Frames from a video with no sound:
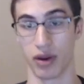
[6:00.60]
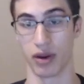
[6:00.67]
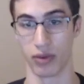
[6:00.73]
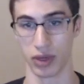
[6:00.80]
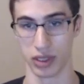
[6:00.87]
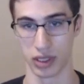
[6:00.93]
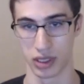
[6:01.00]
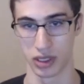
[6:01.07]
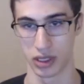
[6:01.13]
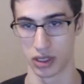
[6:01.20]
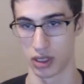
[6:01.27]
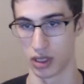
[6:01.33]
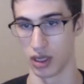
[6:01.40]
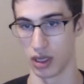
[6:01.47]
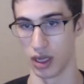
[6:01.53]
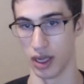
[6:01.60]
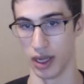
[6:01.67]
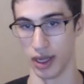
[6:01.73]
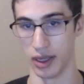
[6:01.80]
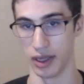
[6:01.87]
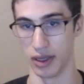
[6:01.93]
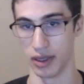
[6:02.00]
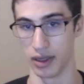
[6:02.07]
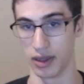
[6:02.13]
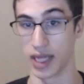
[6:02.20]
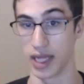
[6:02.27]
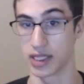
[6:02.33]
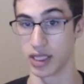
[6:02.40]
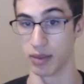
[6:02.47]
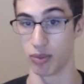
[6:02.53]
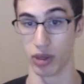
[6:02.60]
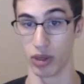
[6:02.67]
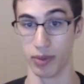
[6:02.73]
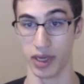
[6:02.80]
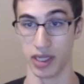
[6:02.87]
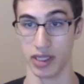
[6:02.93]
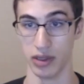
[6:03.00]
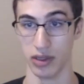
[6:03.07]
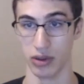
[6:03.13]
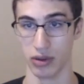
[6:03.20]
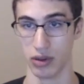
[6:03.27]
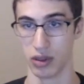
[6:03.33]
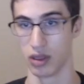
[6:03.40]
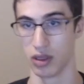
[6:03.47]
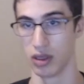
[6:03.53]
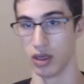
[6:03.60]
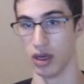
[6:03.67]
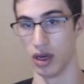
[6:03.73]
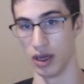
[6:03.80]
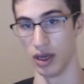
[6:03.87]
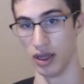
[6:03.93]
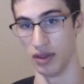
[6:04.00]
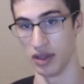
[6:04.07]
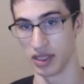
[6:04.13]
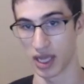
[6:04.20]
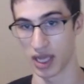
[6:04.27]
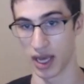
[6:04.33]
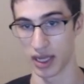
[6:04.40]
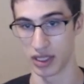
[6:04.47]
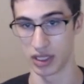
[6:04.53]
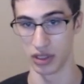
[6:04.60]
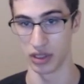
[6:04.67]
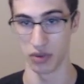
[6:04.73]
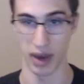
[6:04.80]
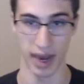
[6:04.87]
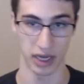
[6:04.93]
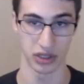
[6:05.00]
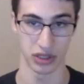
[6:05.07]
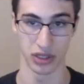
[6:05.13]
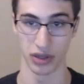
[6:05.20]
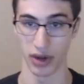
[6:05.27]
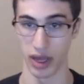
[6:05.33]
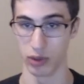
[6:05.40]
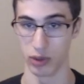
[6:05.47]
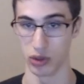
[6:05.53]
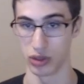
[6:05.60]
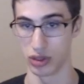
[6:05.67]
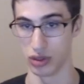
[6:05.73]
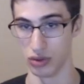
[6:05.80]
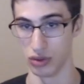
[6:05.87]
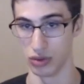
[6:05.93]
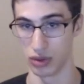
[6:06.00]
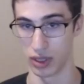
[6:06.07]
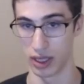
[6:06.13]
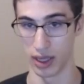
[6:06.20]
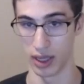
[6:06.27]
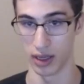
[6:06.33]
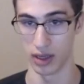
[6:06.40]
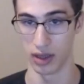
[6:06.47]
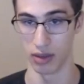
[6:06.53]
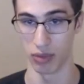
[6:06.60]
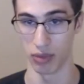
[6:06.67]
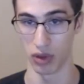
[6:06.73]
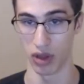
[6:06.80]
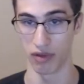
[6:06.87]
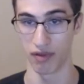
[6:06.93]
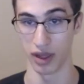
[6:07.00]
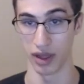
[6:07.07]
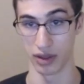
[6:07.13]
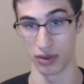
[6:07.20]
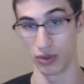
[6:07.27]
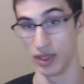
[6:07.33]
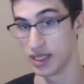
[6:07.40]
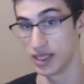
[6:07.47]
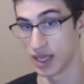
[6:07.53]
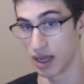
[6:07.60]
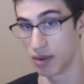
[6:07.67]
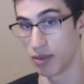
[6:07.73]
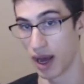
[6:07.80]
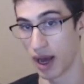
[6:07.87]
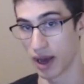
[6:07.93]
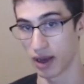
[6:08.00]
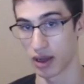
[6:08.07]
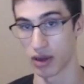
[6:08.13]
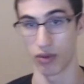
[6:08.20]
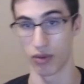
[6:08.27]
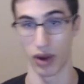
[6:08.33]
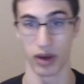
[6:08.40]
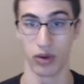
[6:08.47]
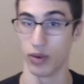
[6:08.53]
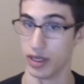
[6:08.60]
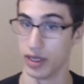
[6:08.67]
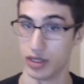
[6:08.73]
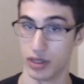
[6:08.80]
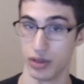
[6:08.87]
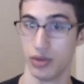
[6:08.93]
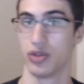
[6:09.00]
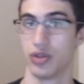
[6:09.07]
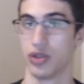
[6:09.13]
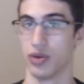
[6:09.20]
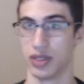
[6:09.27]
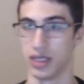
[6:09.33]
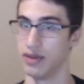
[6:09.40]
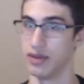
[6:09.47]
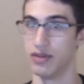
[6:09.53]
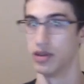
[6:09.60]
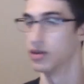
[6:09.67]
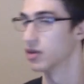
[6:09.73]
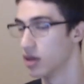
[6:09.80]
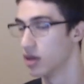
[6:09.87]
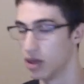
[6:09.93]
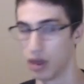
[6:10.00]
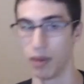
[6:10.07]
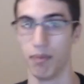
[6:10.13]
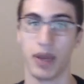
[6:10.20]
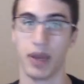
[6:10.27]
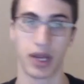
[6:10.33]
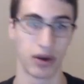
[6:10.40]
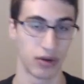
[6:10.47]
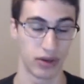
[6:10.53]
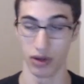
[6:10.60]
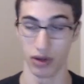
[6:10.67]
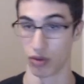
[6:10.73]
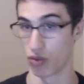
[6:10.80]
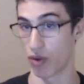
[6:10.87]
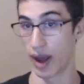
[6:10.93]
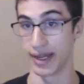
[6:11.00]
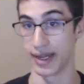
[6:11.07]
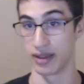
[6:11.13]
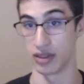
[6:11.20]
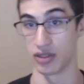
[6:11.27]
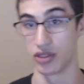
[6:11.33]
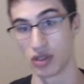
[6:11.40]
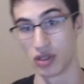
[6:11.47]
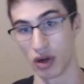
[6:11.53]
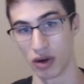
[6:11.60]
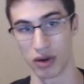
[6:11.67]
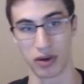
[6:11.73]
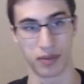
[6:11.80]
wrists. And that's a pretty big deal. In this case, you actually are able to get the Bloodfang 3 set back right away too, so it's even bigger deal right at the start.